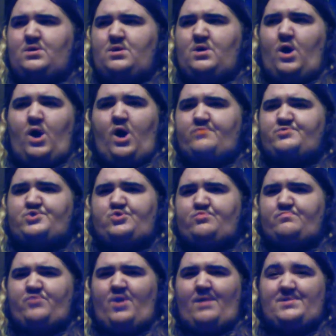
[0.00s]
Offshoot
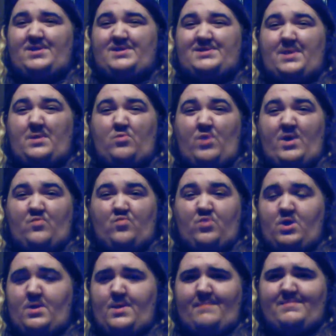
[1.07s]
probably isn't the right
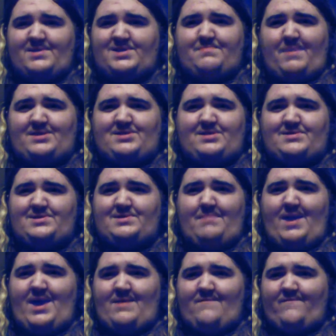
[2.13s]
word. and I'm expecting some
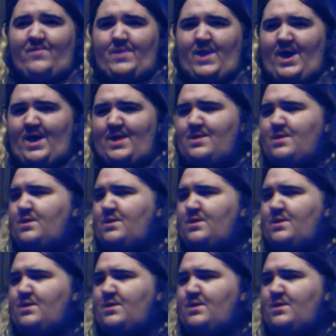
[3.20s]
hate for that.